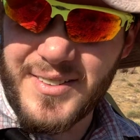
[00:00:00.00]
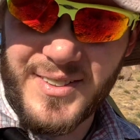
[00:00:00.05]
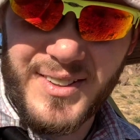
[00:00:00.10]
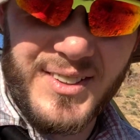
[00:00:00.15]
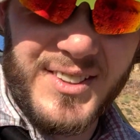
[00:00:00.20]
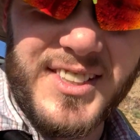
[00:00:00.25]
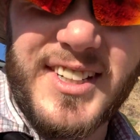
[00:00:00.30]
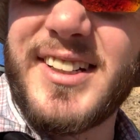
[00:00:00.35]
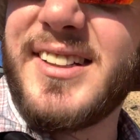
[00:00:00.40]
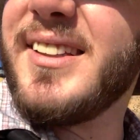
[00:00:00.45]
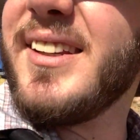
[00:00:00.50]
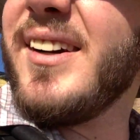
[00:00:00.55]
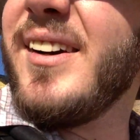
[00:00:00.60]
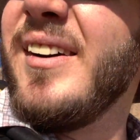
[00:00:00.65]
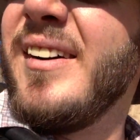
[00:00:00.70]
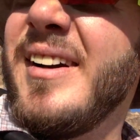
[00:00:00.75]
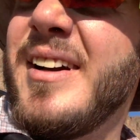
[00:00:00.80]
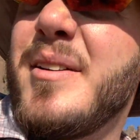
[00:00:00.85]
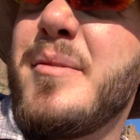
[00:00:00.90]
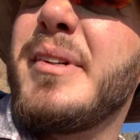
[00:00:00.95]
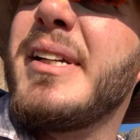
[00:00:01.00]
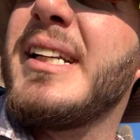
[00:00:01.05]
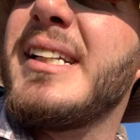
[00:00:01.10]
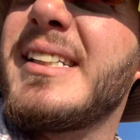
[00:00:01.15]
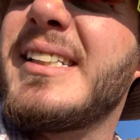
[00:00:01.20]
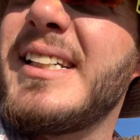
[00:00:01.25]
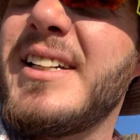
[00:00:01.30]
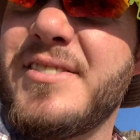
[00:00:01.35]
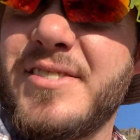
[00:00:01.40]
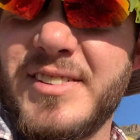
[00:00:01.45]
Feels good though. I mean,
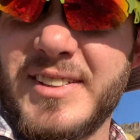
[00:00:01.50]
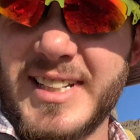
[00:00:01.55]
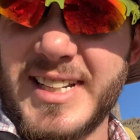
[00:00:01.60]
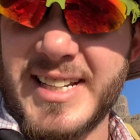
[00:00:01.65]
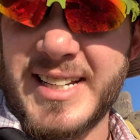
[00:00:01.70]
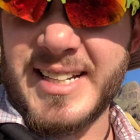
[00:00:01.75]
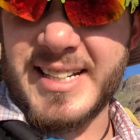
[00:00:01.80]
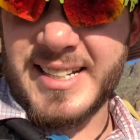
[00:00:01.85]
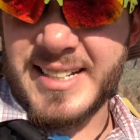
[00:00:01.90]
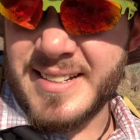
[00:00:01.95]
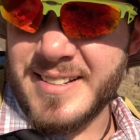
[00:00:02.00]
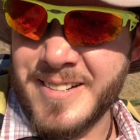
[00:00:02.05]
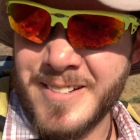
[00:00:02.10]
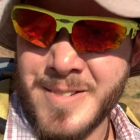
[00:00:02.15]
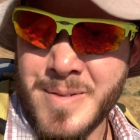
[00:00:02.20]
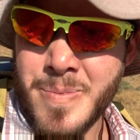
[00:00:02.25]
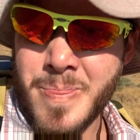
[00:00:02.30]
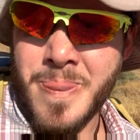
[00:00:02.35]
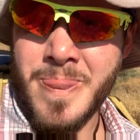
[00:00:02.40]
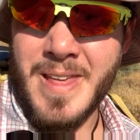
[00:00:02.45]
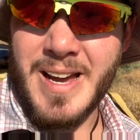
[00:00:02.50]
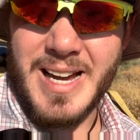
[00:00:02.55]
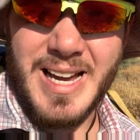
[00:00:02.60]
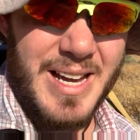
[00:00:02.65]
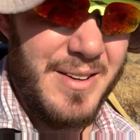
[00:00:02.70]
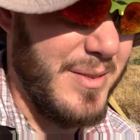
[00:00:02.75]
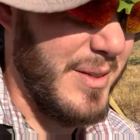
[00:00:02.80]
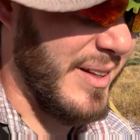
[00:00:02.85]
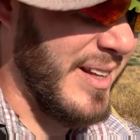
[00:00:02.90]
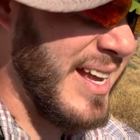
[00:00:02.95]
it's definitely, I
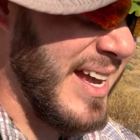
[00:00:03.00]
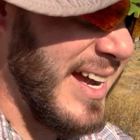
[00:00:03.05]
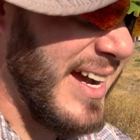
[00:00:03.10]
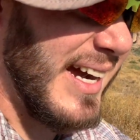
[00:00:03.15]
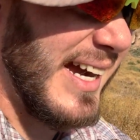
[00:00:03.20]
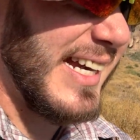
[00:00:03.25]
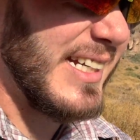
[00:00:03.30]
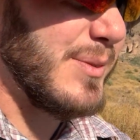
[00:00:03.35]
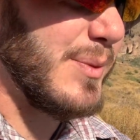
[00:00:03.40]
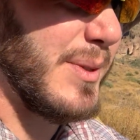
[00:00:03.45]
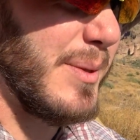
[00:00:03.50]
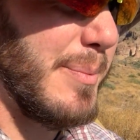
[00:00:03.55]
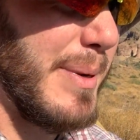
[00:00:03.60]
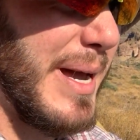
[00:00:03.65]
haven't hiked with a